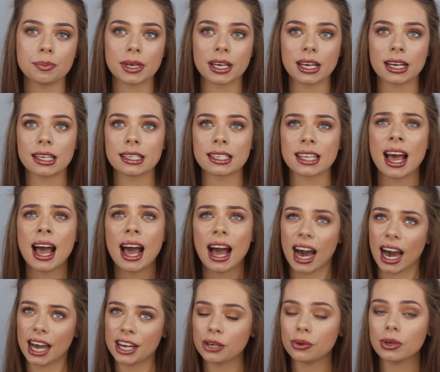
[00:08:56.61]
because
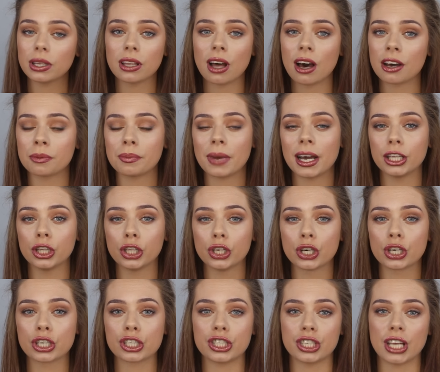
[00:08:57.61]
I know a lot of my
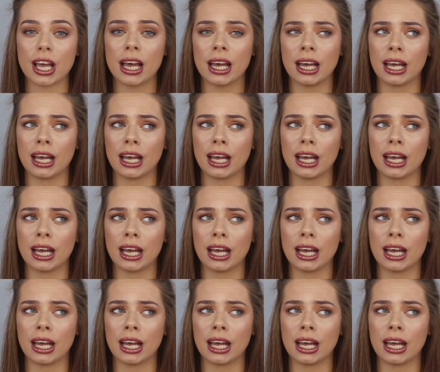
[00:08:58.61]
looks